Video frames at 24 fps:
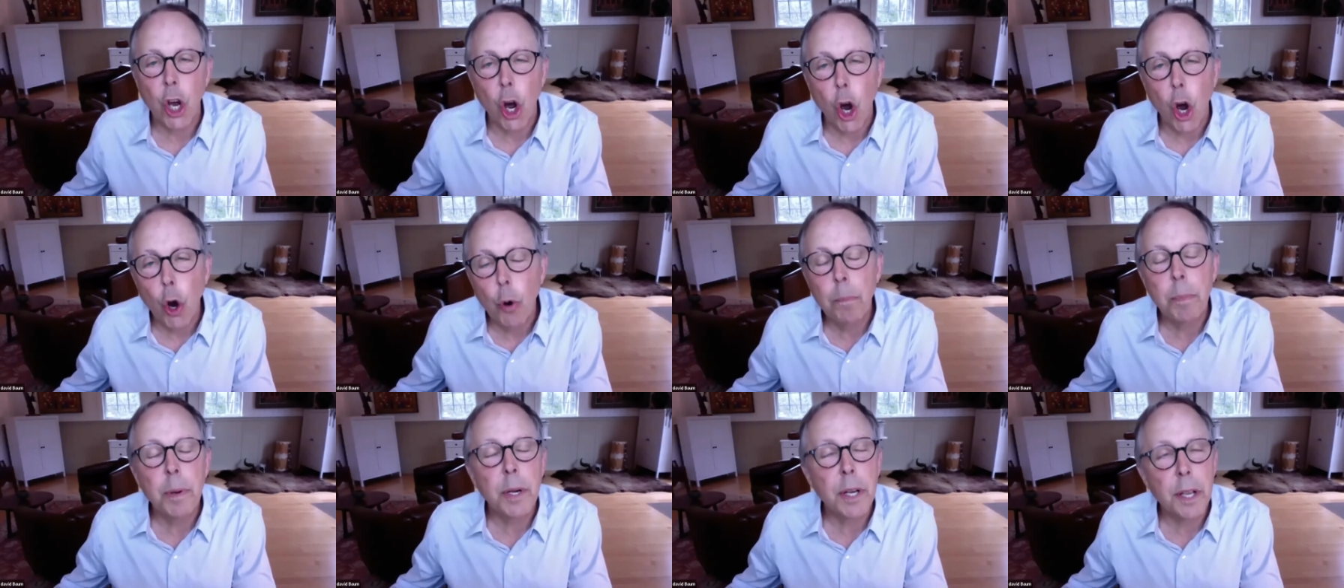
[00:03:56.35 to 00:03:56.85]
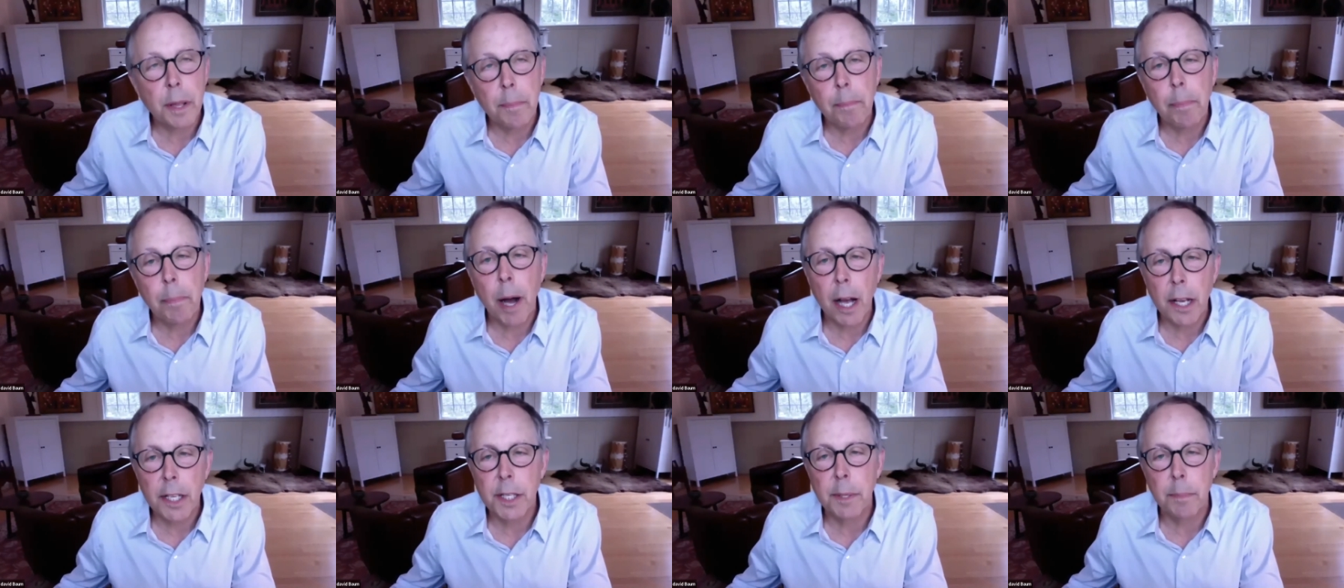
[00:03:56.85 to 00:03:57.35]
open to the
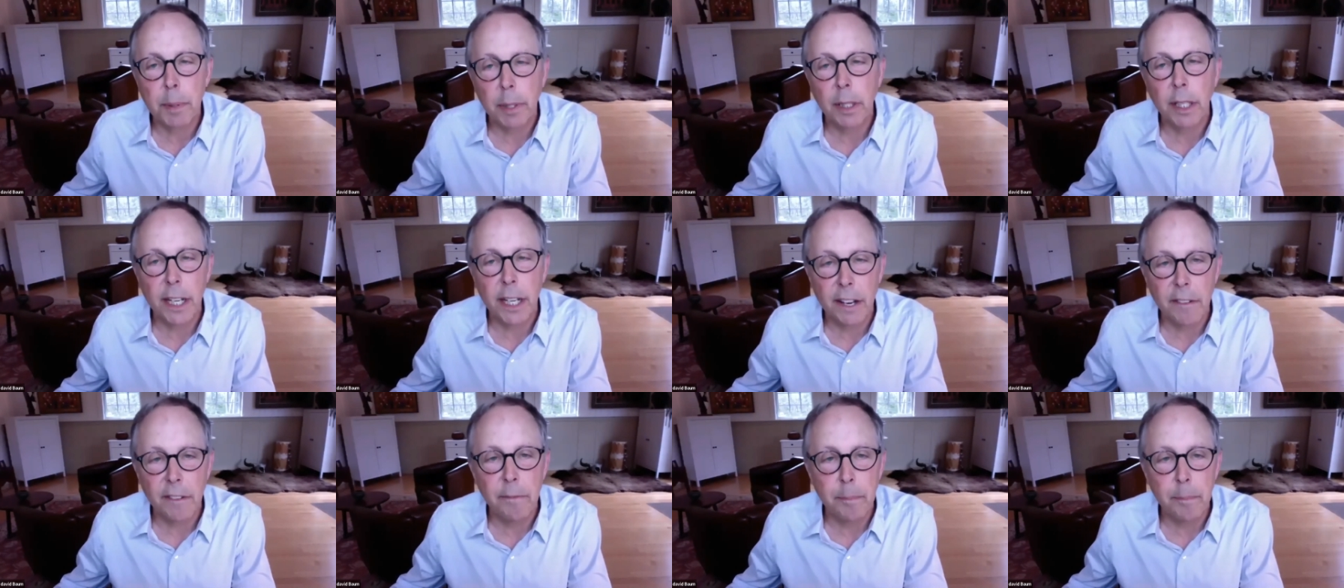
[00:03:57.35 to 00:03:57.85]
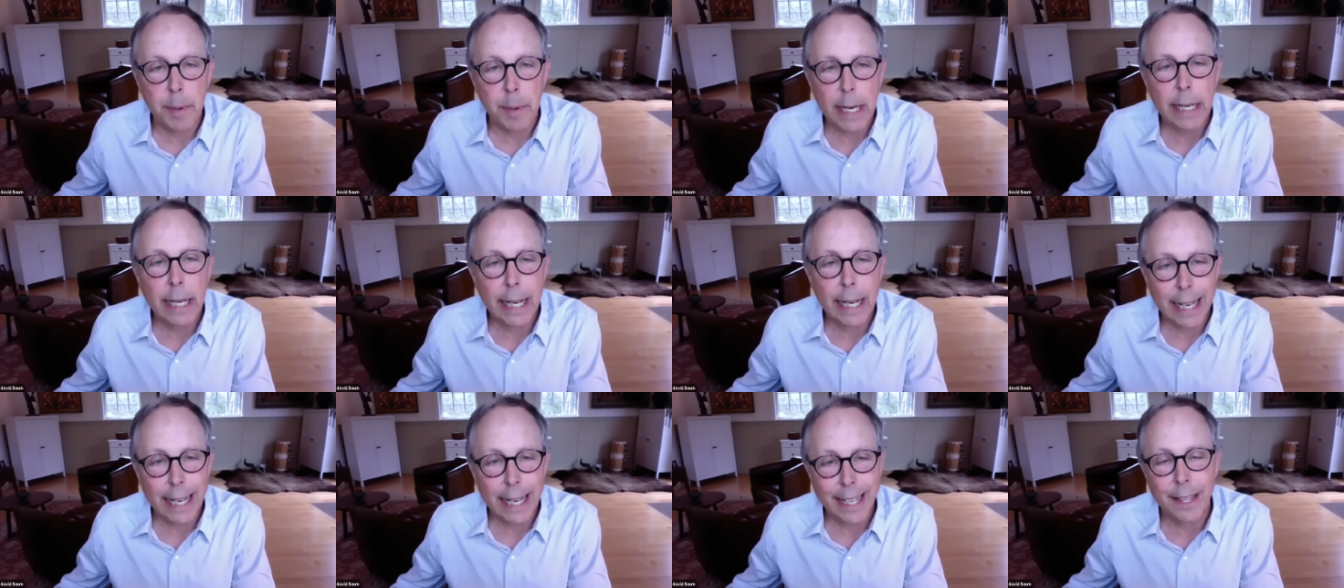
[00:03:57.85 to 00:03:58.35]
possibility of
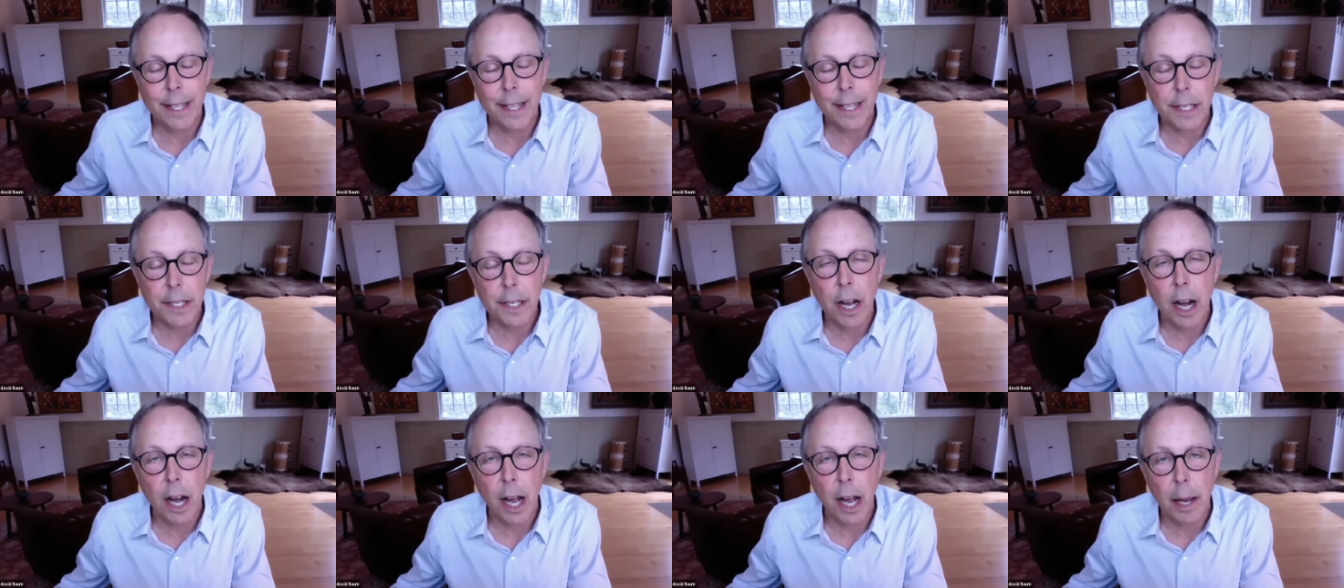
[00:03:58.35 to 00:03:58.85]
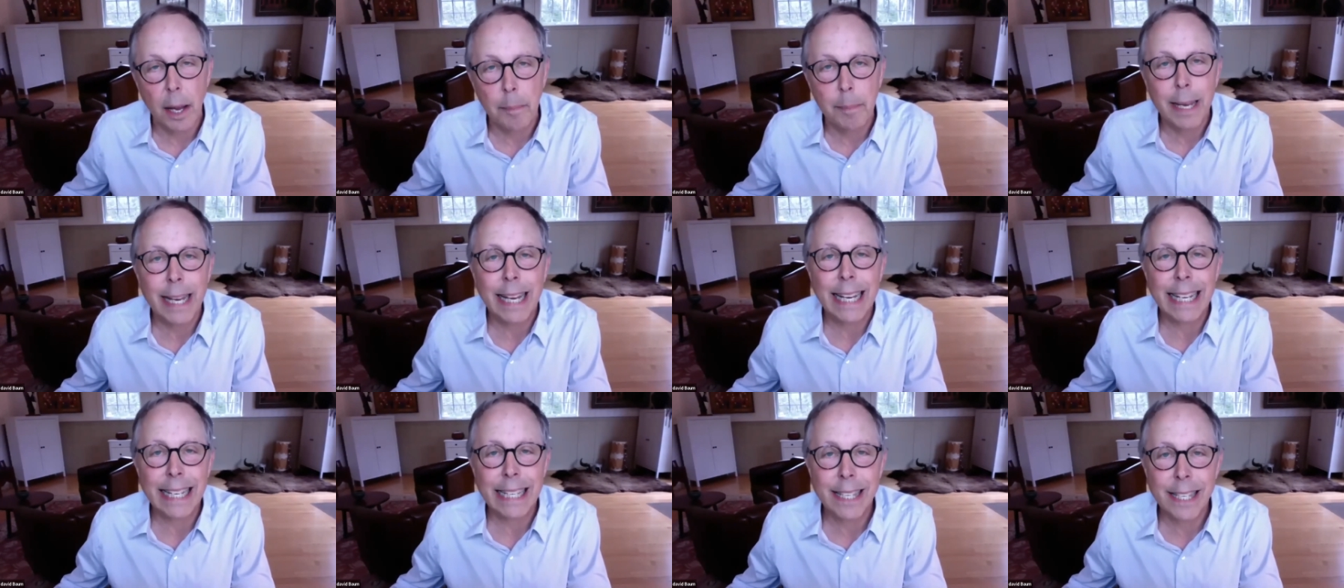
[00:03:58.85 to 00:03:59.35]
meaning in this time
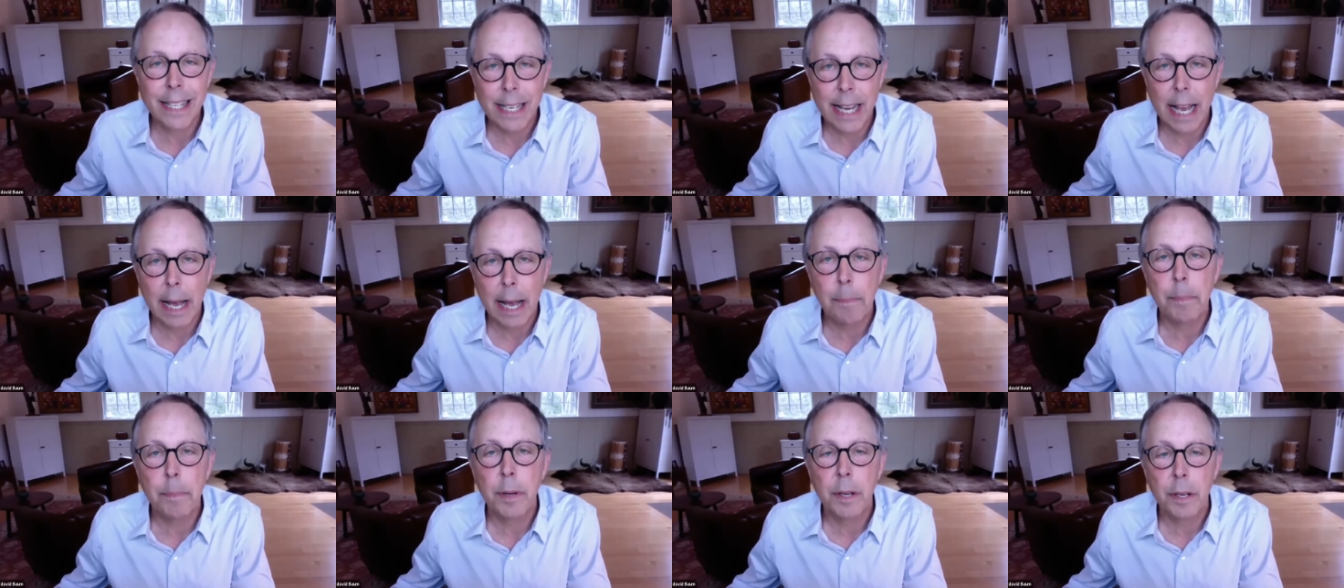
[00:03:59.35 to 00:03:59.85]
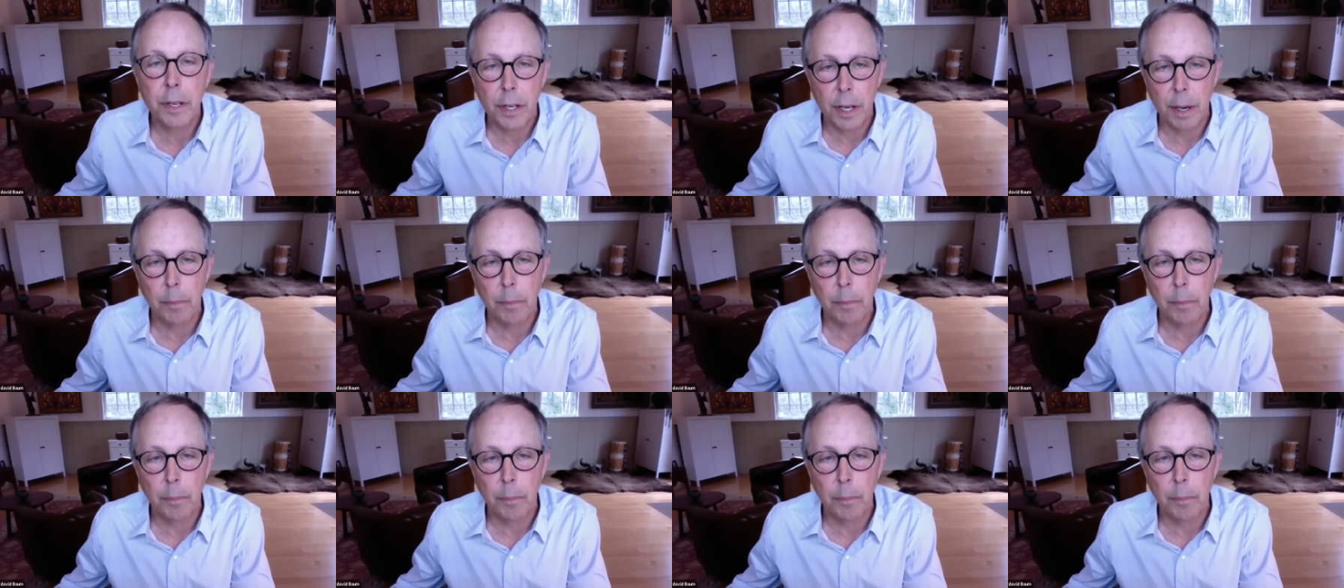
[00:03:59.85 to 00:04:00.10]
is step number